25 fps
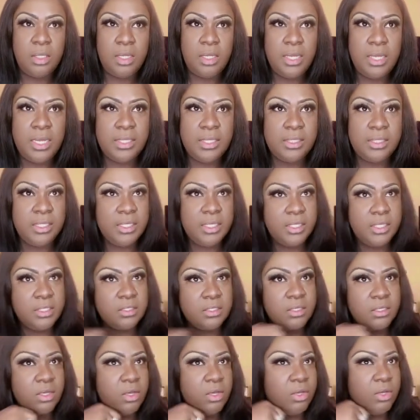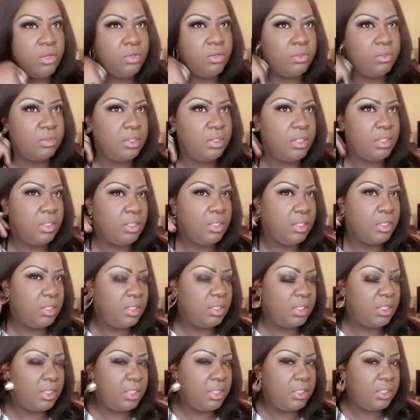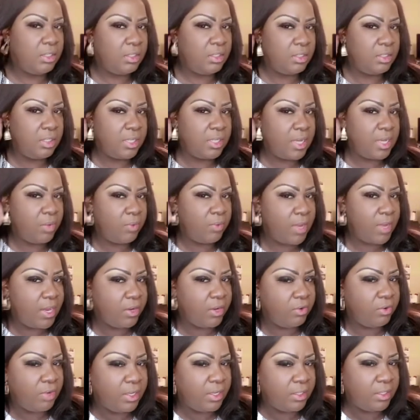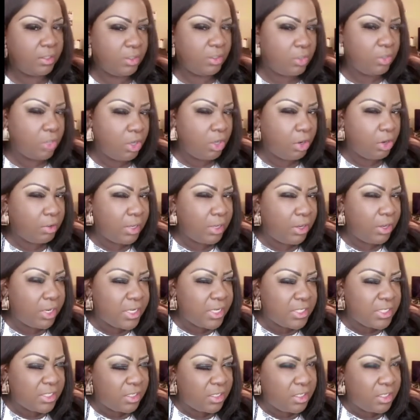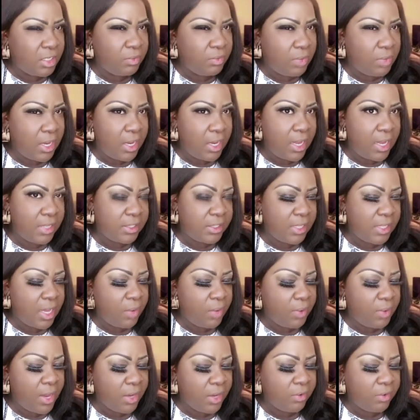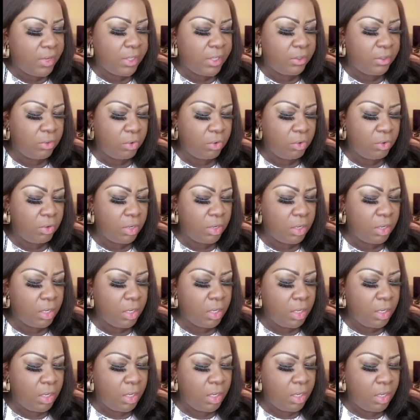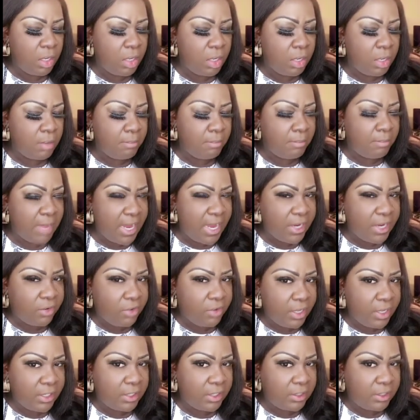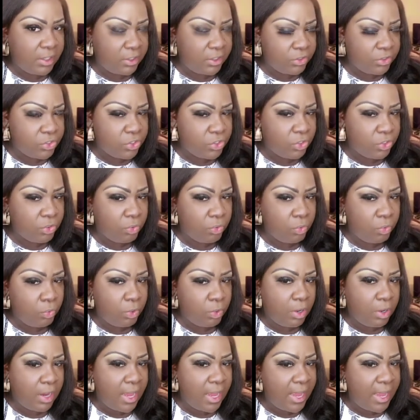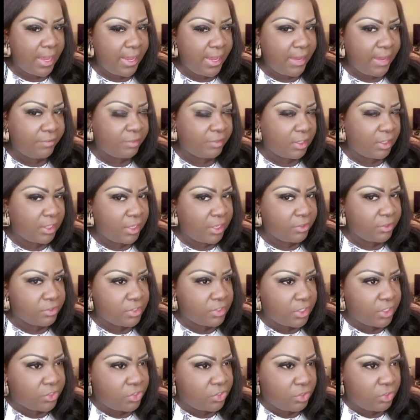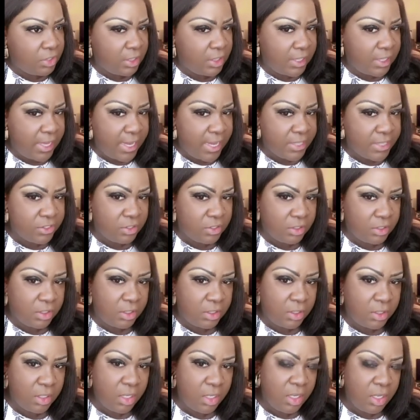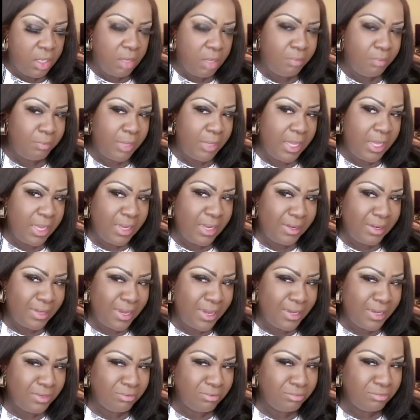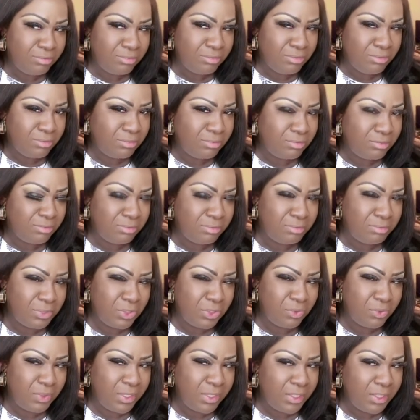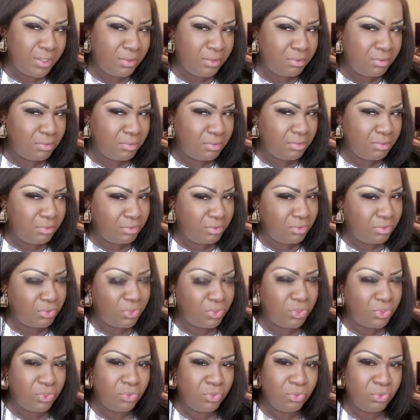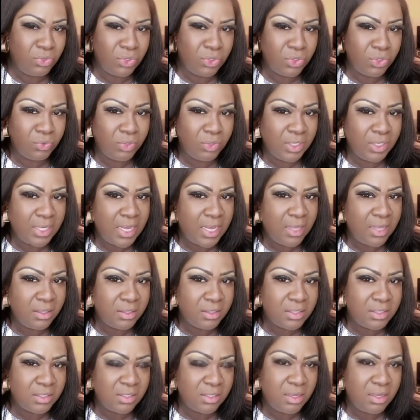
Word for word: I think it's called either DIY credit or, or uh, either DIY, DIY credit or my credit literature, where I have the letters that you can actually pay like between two to three dollars.